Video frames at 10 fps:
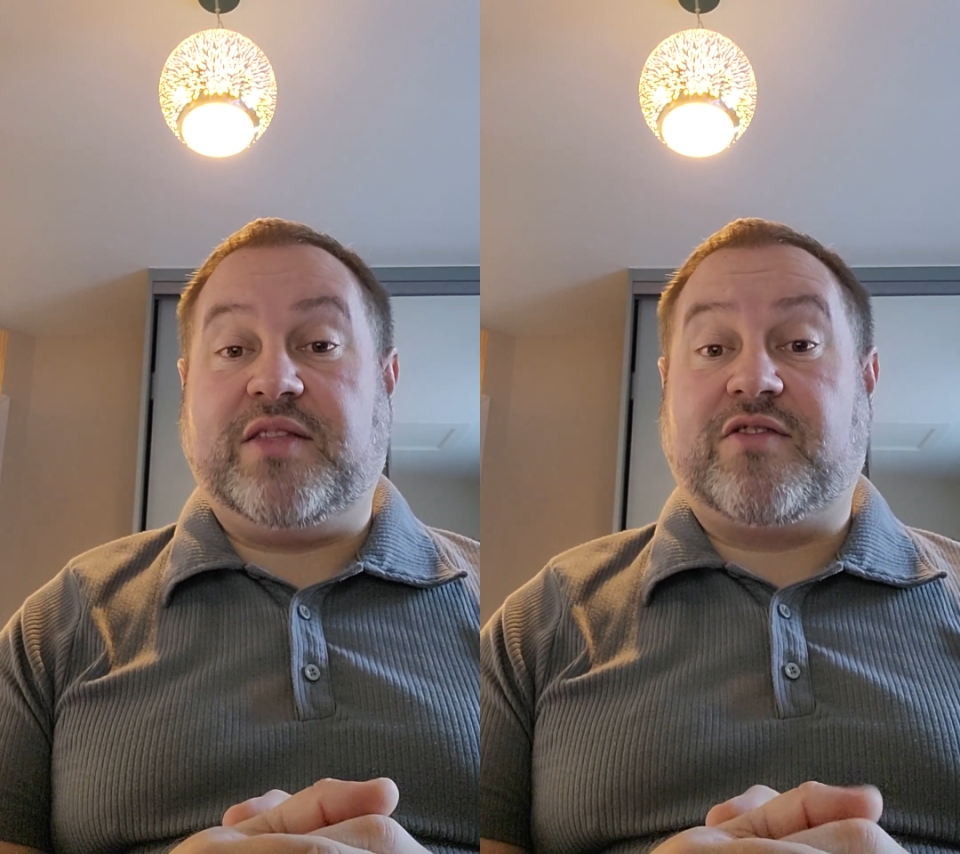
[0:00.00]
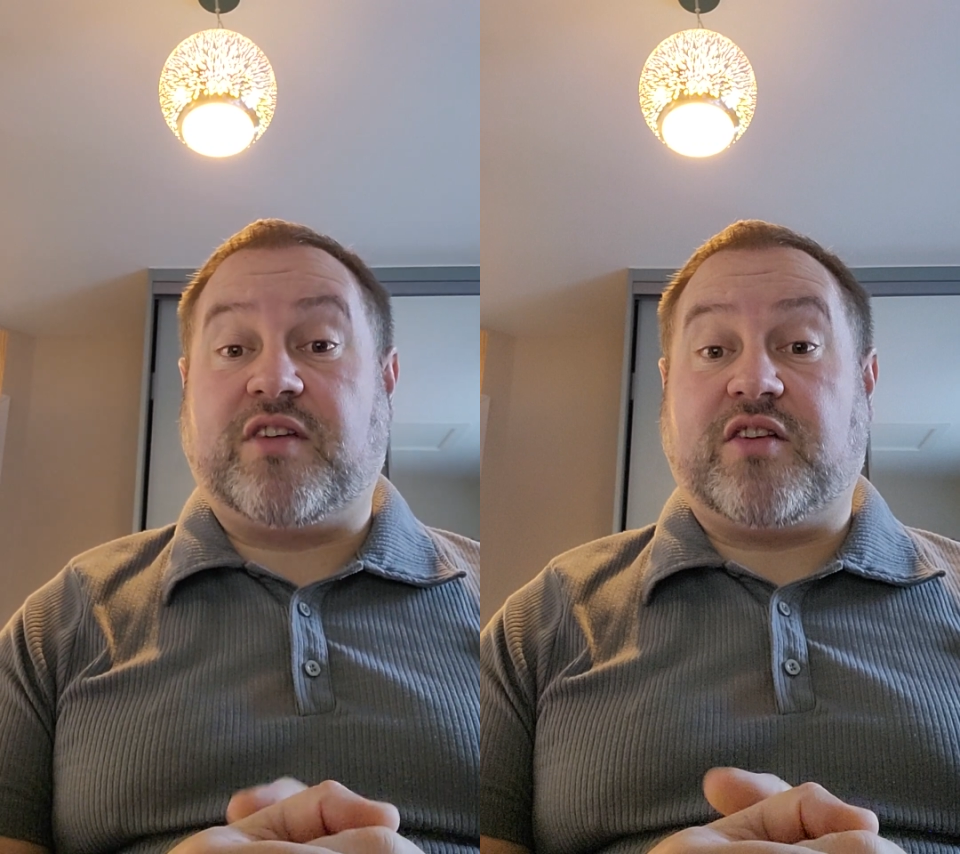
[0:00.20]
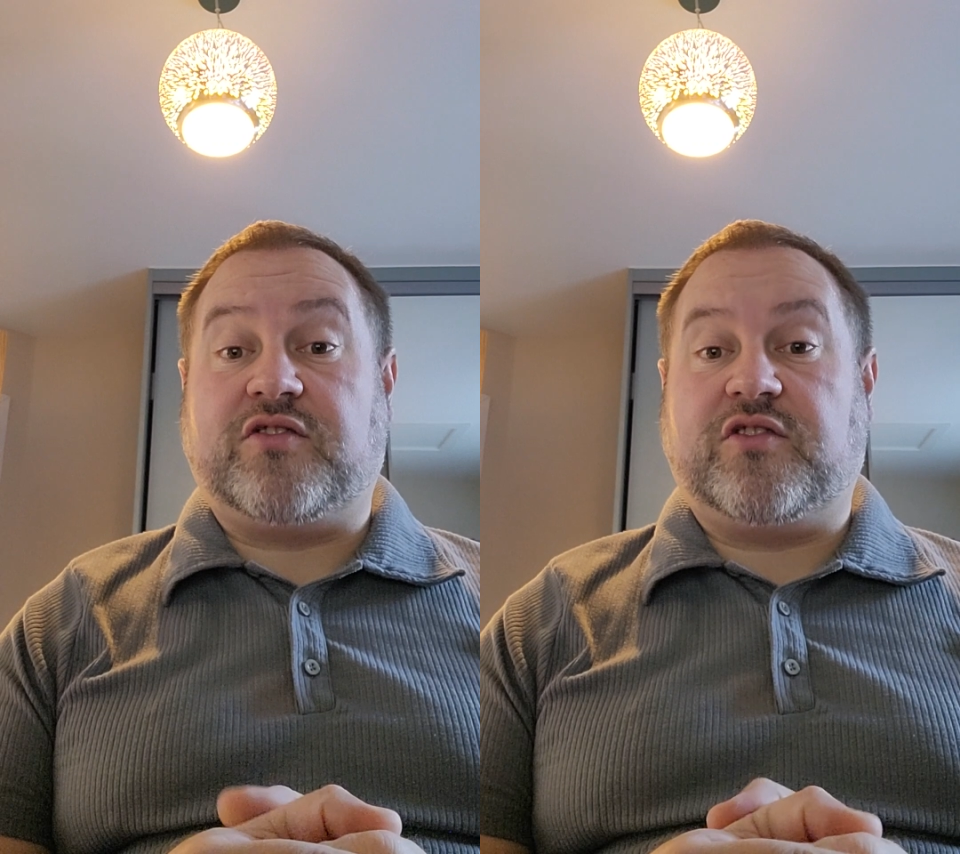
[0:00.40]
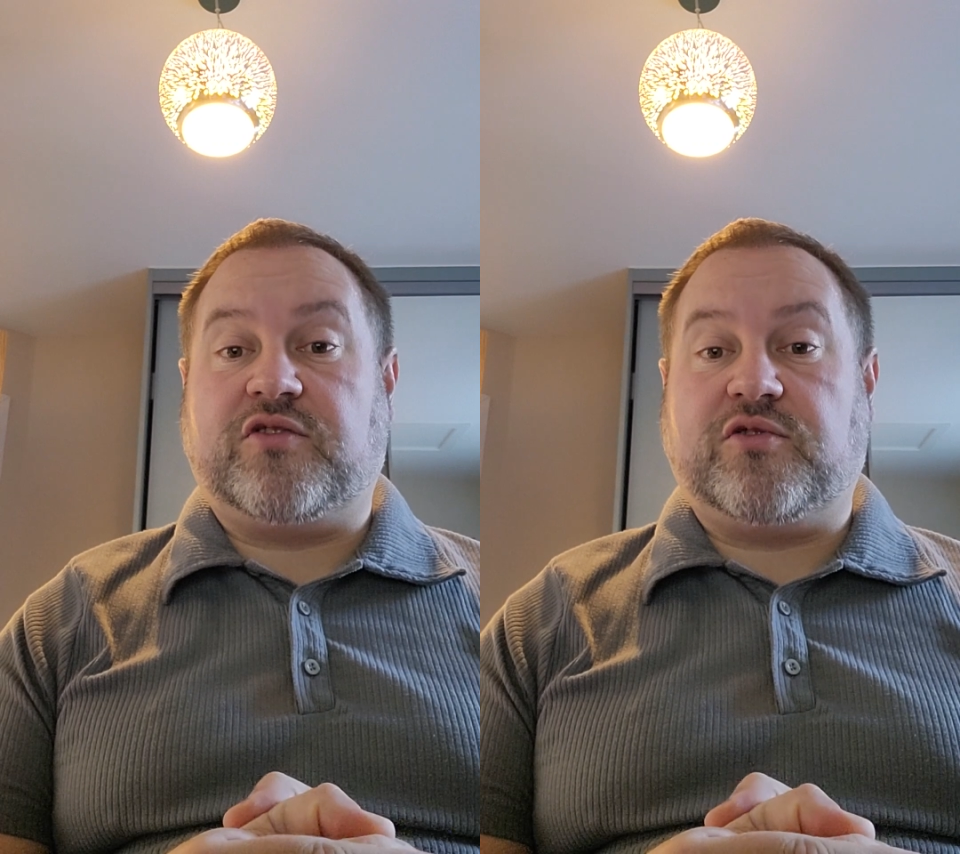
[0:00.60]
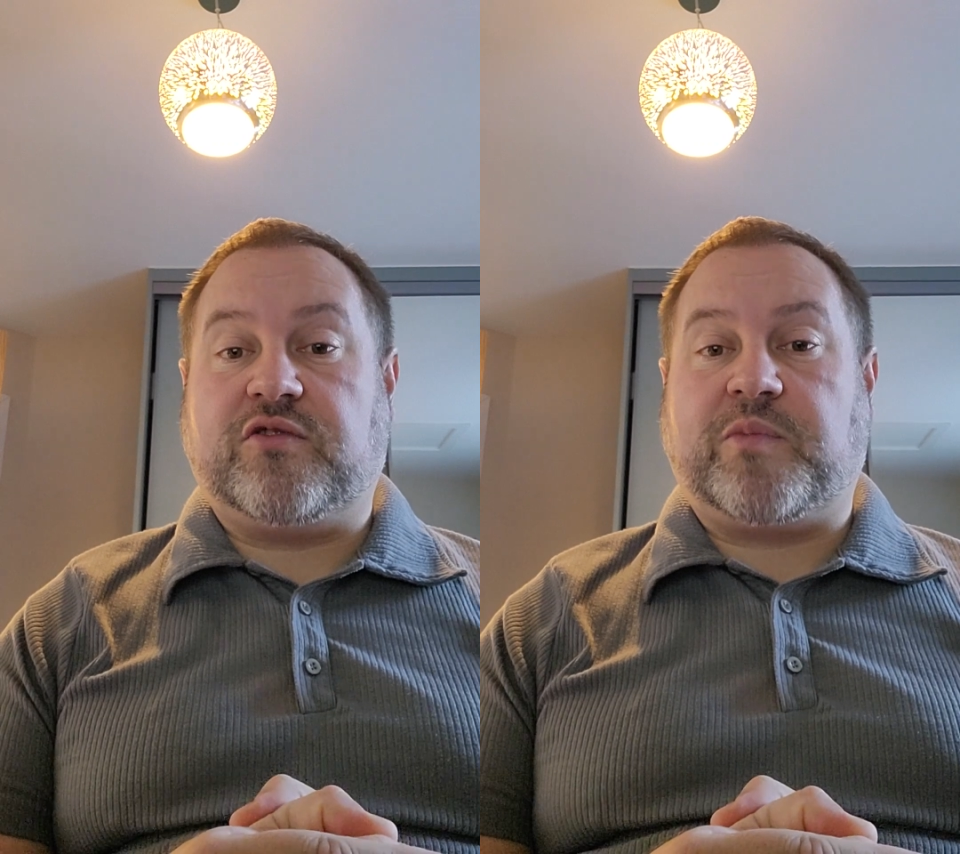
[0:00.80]
in such a
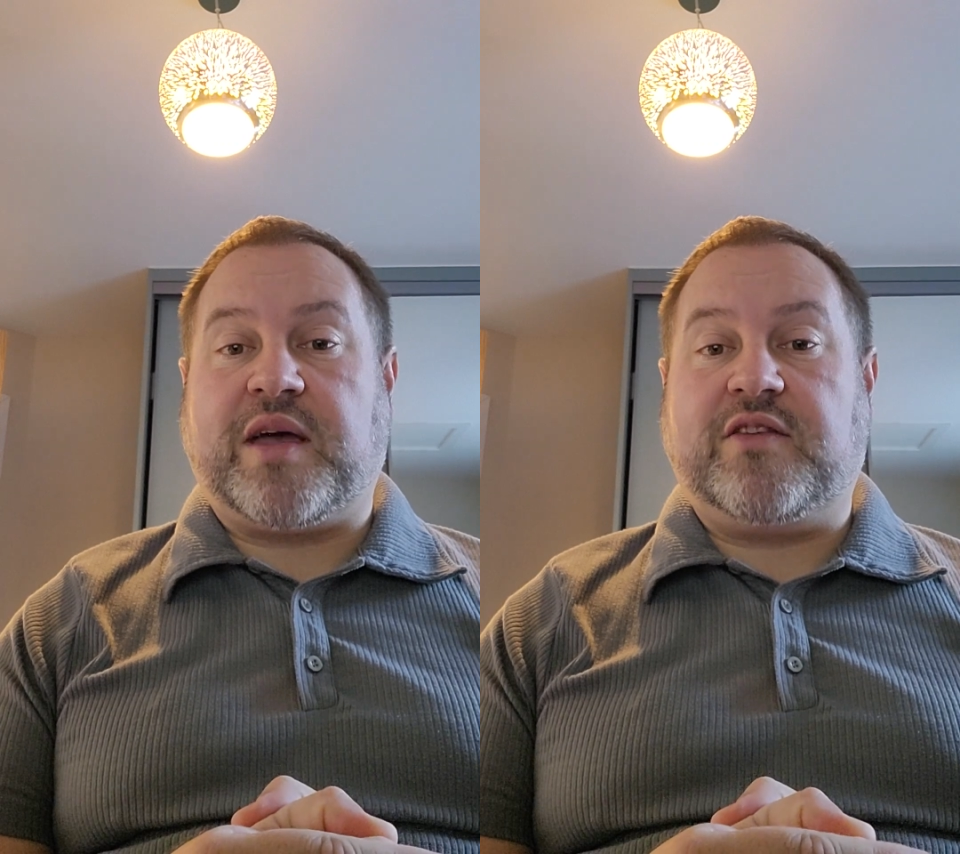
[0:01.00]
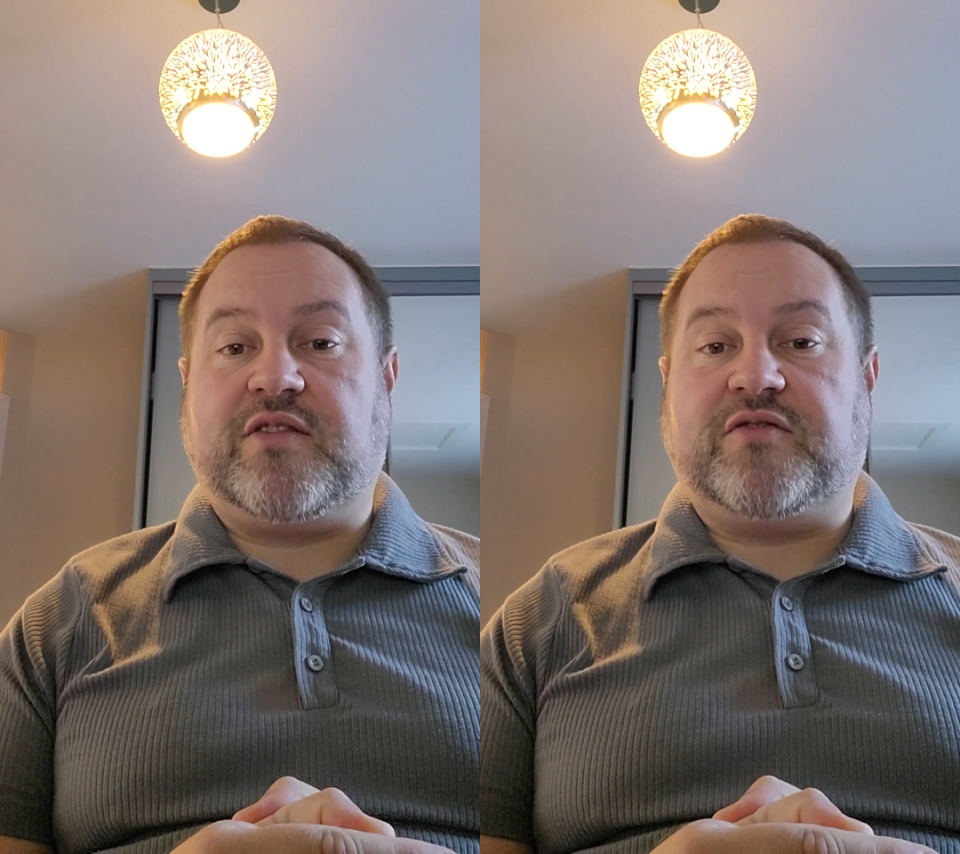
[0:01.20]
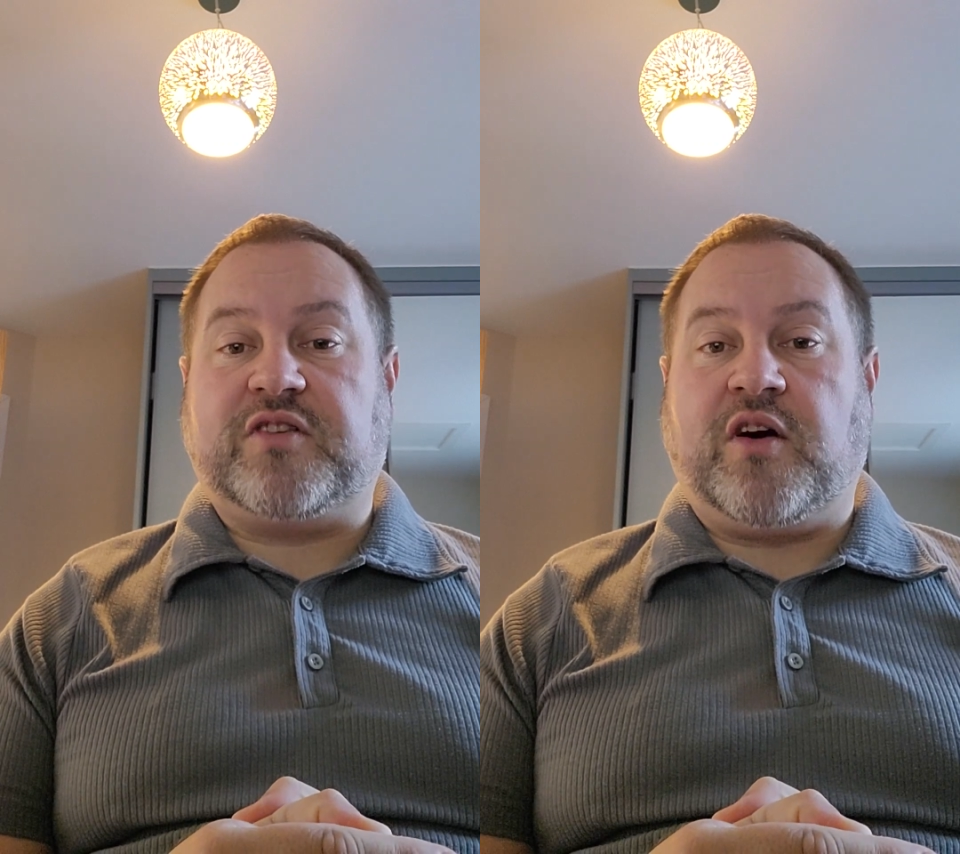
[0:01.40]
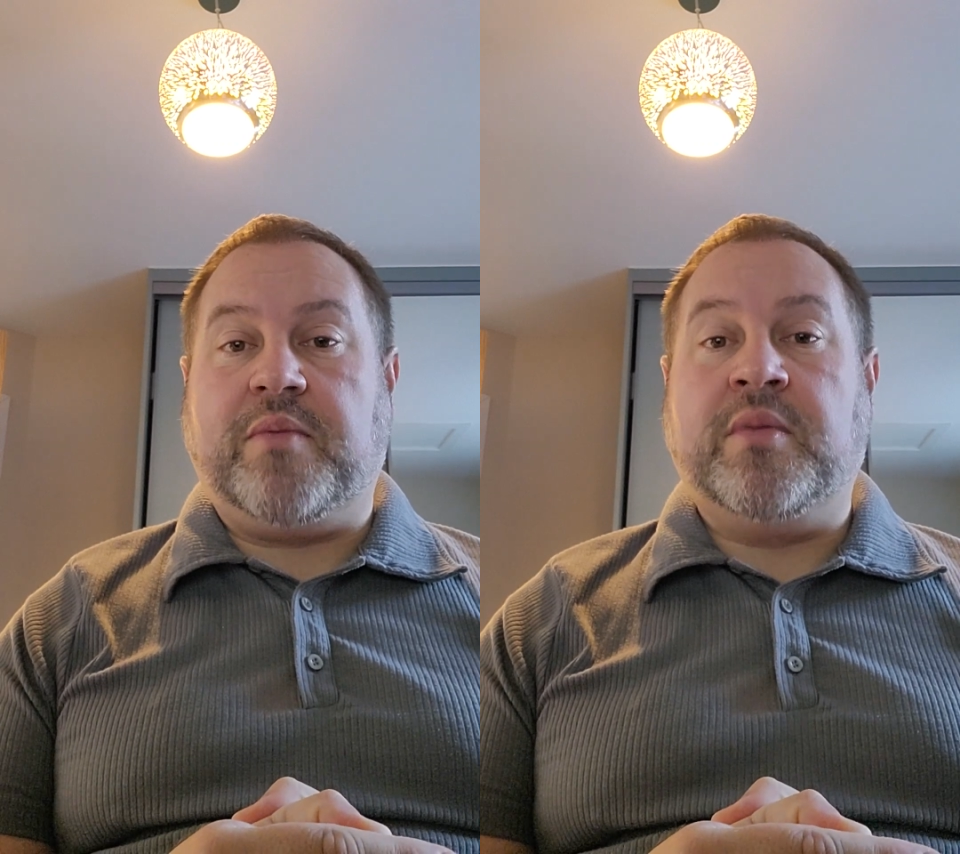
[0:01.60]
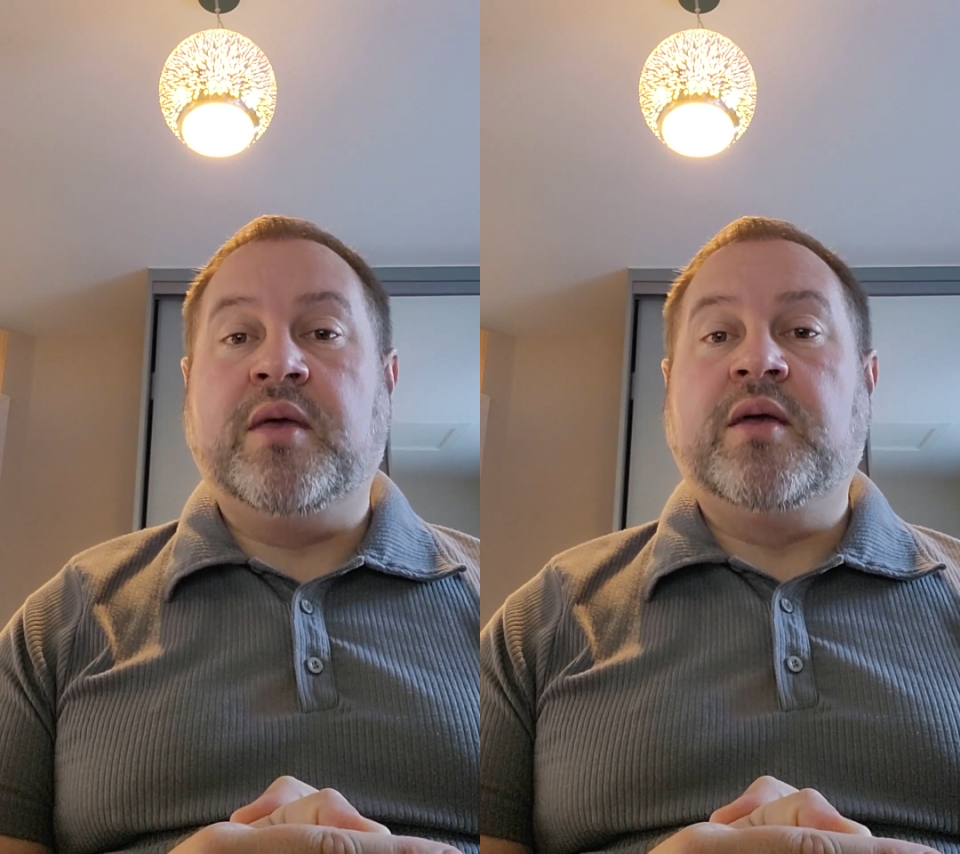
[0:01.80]
short space of time.